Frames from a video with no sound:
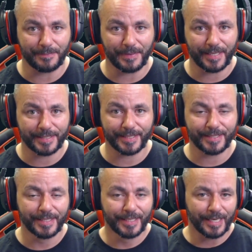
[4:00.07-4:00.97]
about it.
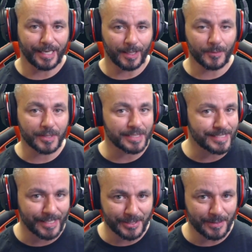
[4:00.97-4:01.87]
I'm not going to
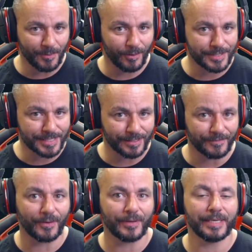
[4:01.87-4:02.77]
tell you more until I've
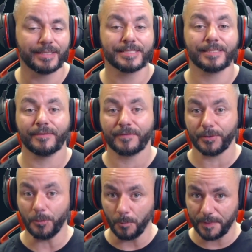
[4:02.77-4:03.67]
got it
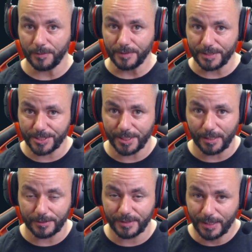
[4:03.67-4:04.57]
all built and
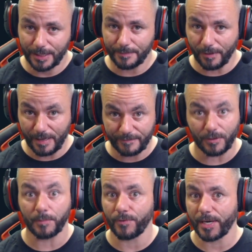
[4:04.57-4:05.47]
shown, but I have got
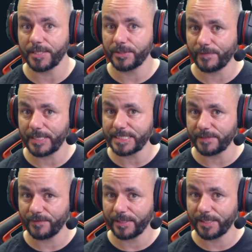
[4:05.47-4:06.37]
a brand new
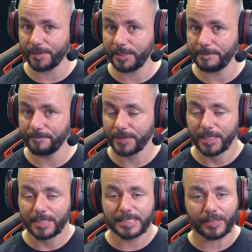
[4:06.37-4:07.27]
racing rig coming.
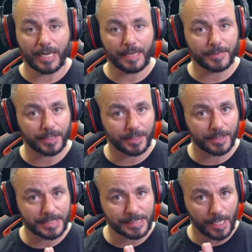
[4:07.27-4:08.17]
So I am going
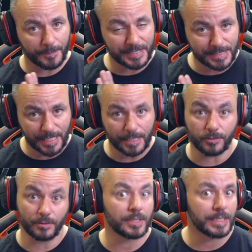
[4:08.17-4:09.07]
to set up
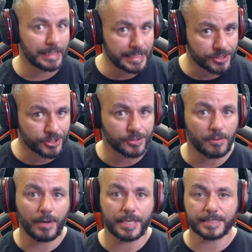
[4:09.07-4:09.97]
I'm going to at least
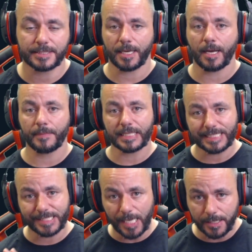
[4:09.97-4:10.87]
try to set up a
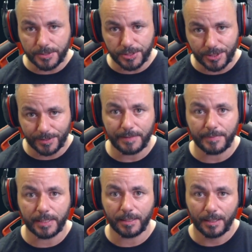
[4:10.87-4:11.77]
second
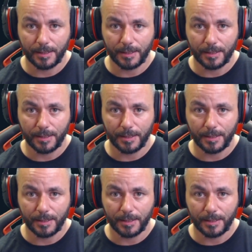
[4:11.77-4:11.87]
streaming